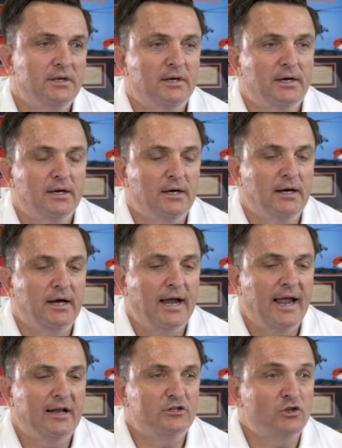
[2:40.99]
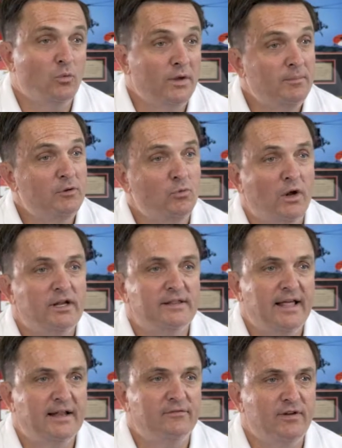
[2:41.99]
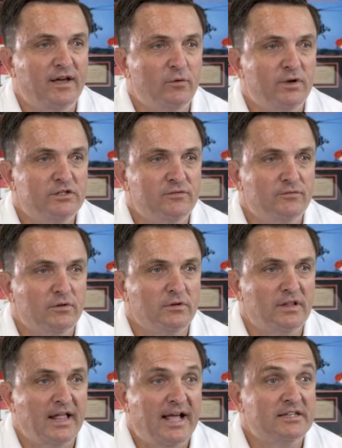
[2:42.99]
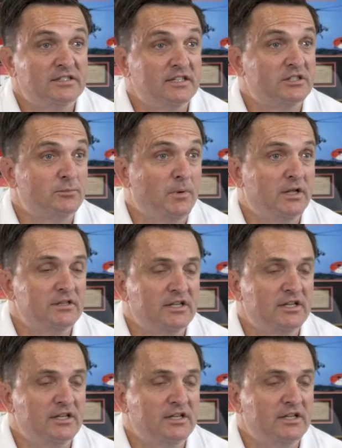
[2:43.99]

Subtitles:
And so we've been running that evaluation for the last 6 months